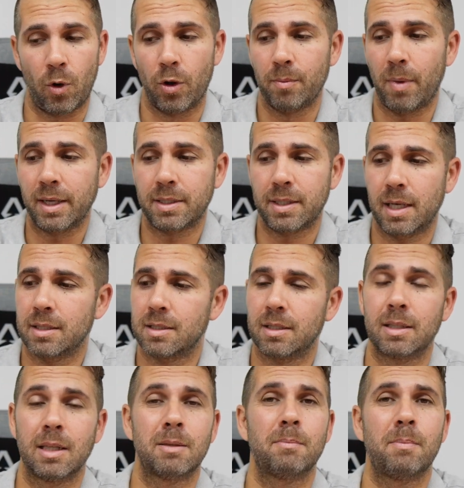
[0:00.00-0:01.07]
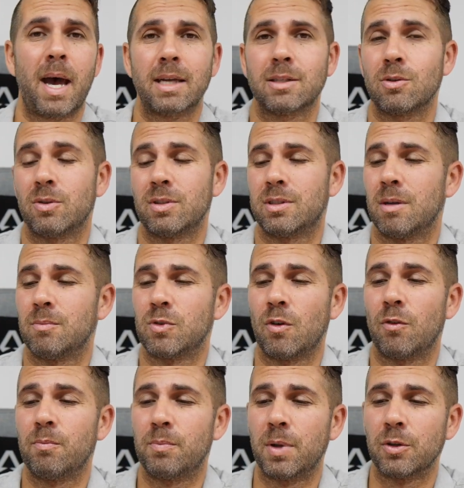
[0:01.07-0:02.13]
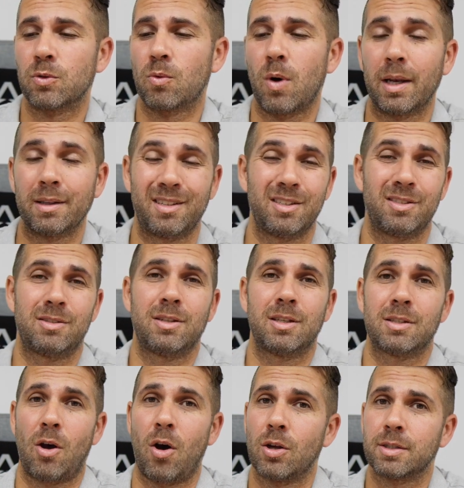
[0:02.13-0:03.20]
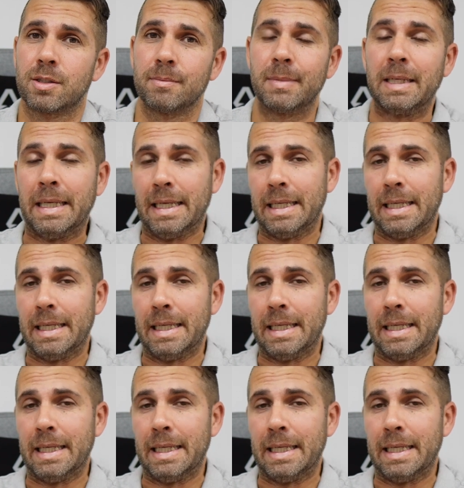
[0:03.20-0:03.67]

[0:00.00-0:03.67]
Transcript: On my test, it did pass. On terms of build quality, it's just awesome.